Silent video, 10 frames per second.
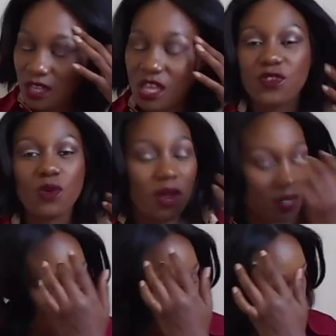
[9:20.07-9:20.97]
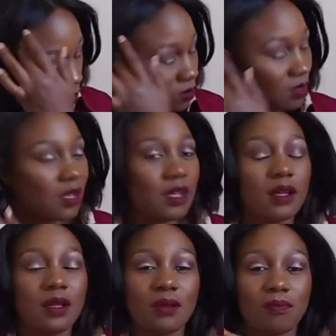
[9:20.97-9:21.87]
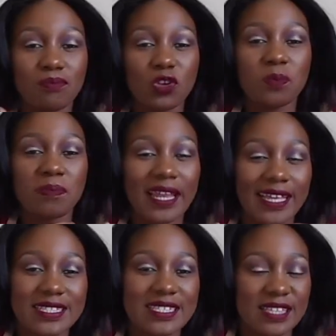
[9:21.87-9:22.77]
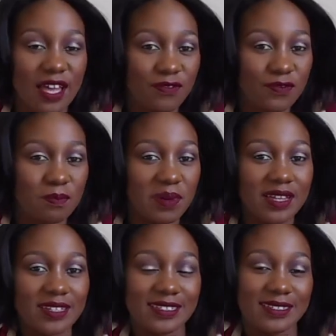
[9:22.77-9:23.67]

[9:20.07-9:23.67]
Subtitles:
If you want to not play it safe, but